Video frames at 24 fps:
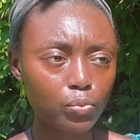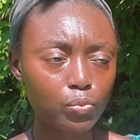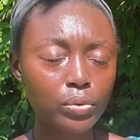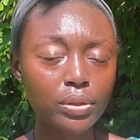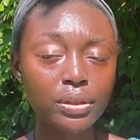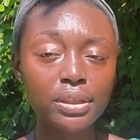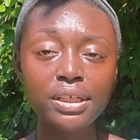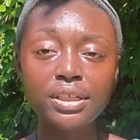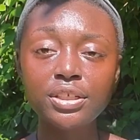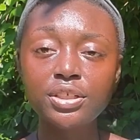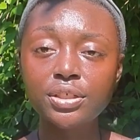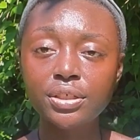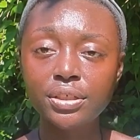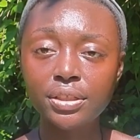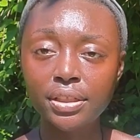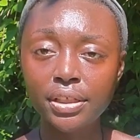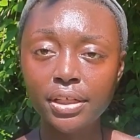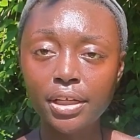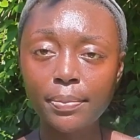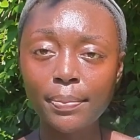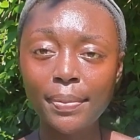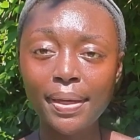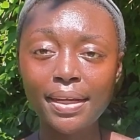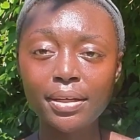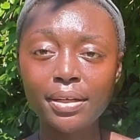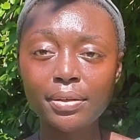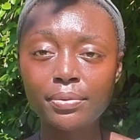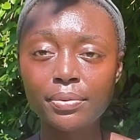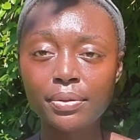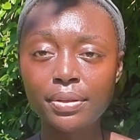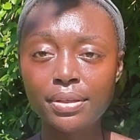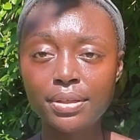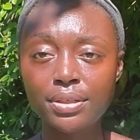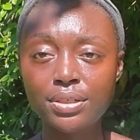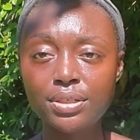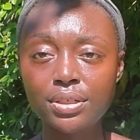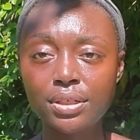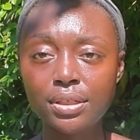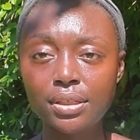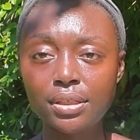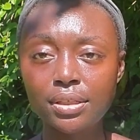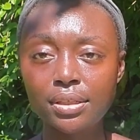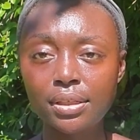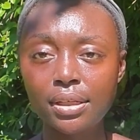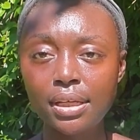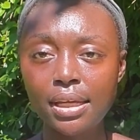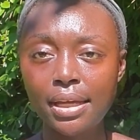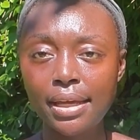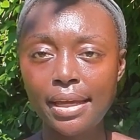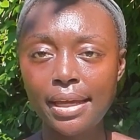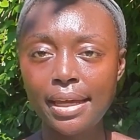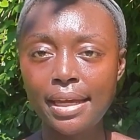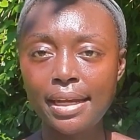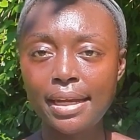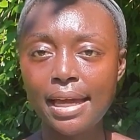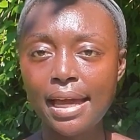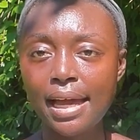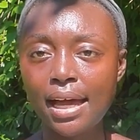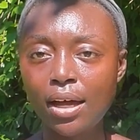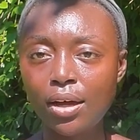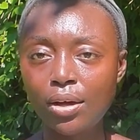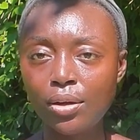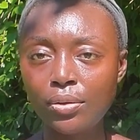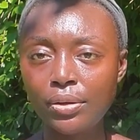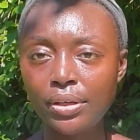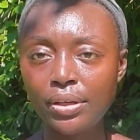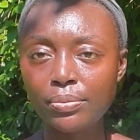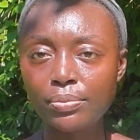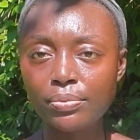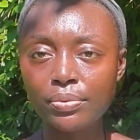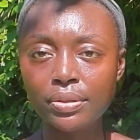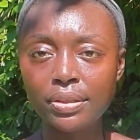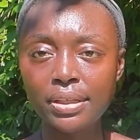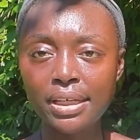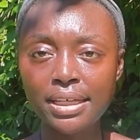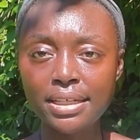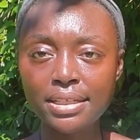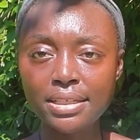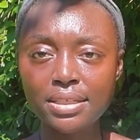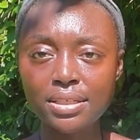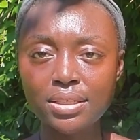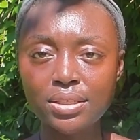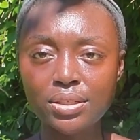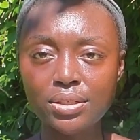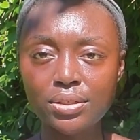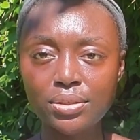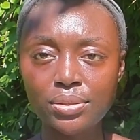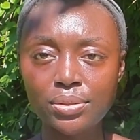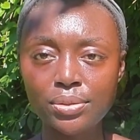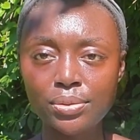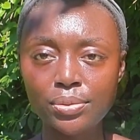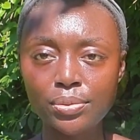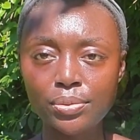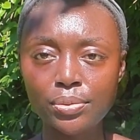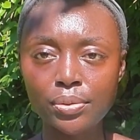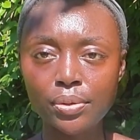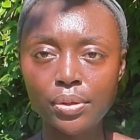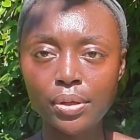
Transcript: religion, the Kemetic religion, and how it relates to